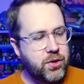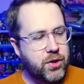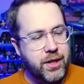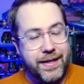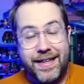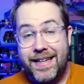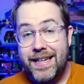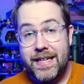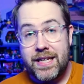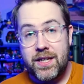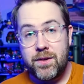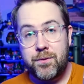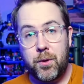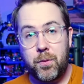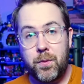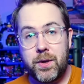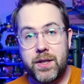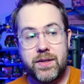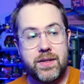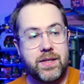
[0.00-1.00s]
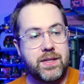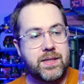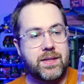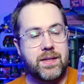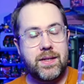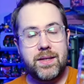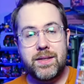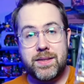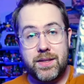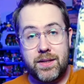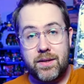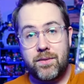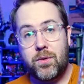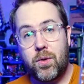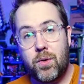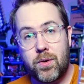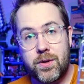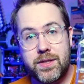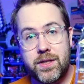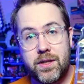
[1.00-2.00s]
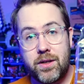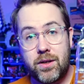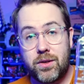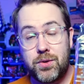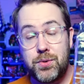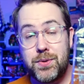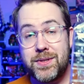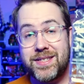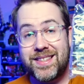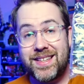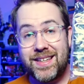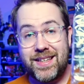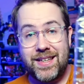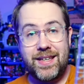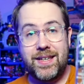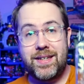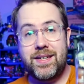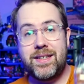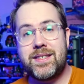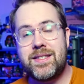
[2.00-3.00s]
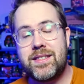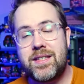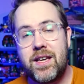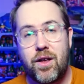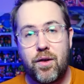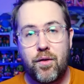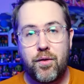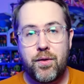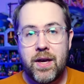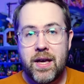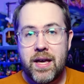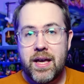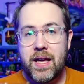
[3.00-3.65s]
you're going to need for one of these things, and of course it includes the kit itself,